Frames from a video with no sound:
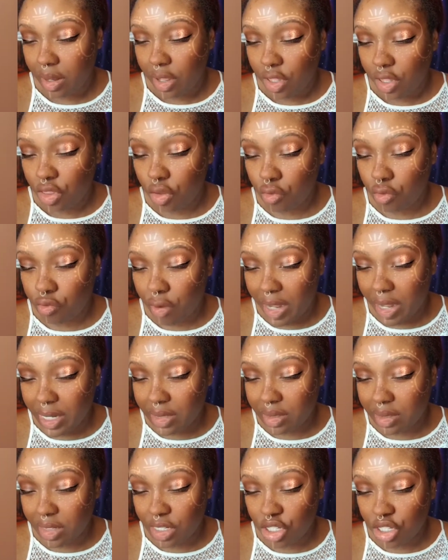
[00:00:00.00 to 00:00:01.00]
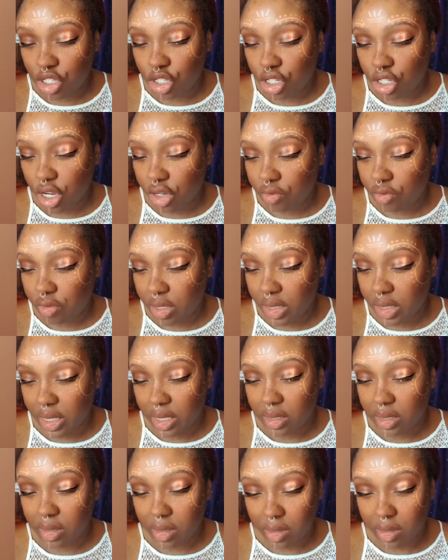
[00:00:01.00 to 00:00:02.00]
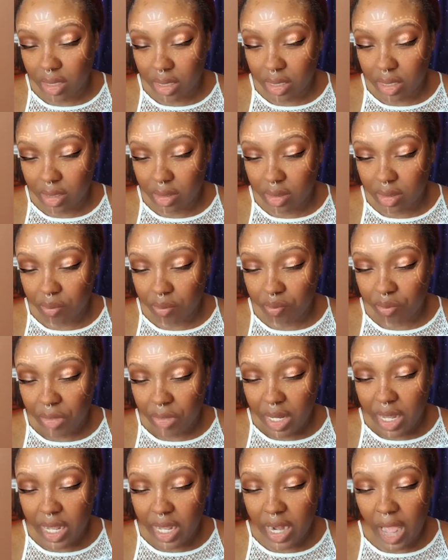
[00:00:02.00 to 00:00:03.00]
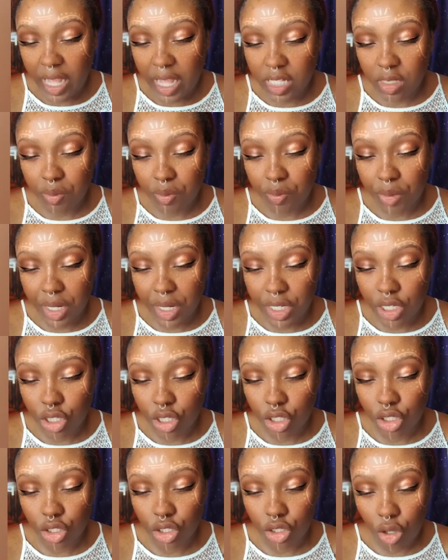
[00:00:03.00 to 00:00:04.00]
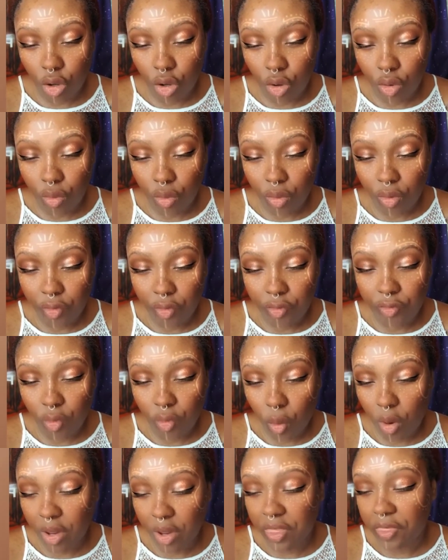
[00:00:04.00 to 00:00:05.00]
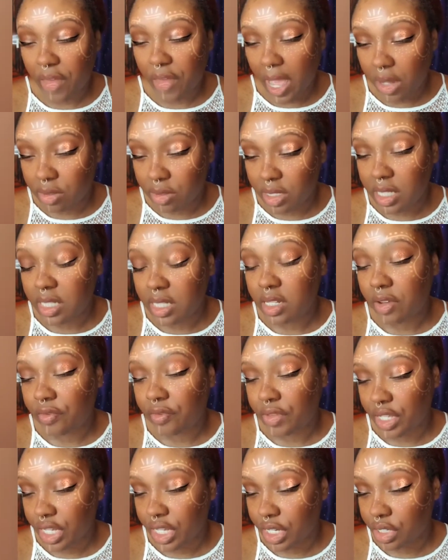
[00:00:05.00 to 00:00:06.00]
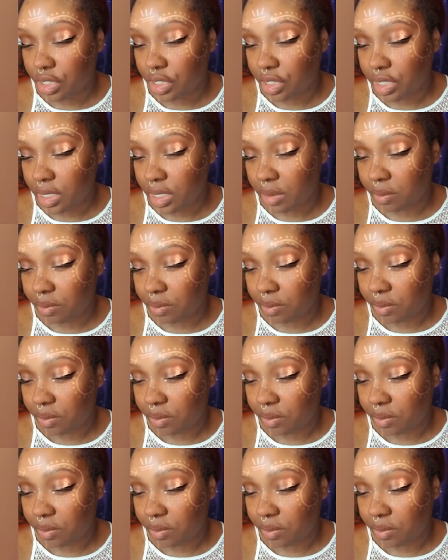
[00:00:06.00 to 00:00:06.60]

The race is generally diseased. It has been so for thousands of years.